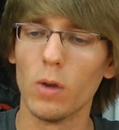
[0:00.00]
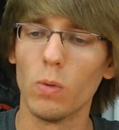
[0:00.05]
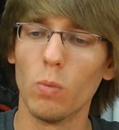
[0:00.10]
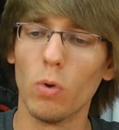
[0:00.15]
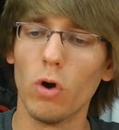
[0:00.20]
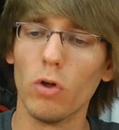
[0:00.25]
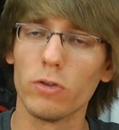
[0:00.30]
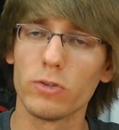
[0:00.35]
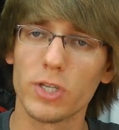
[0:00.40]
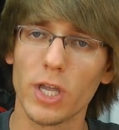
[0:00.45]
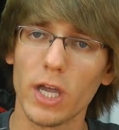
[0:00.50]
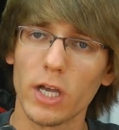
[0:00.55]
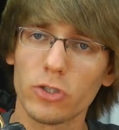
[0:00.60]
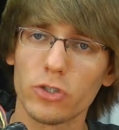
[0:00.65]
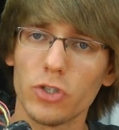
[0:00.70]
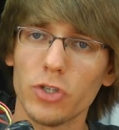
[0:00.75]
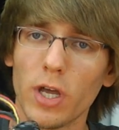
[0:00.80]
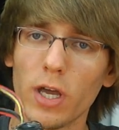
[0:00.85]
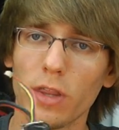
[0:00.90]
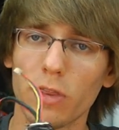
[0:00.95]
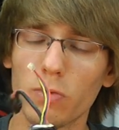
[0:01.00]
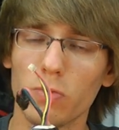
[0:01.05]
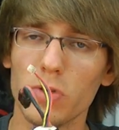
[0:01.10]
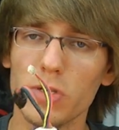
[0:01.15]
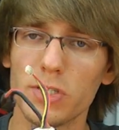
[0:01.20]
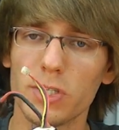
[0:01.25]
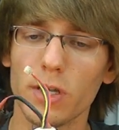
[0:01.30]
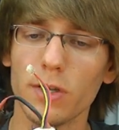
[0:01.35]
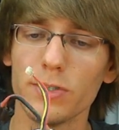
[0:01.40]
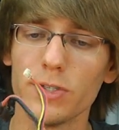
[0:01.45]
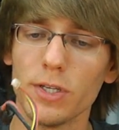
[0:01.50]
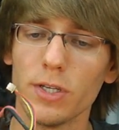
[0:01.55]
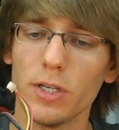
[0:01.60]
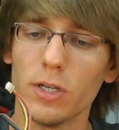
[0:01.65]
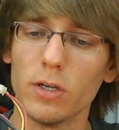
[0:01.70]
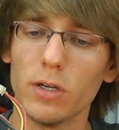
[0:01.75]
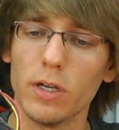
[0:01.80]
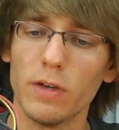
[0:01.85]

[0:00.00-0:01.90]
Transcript: Well, there's actually not three cells in here.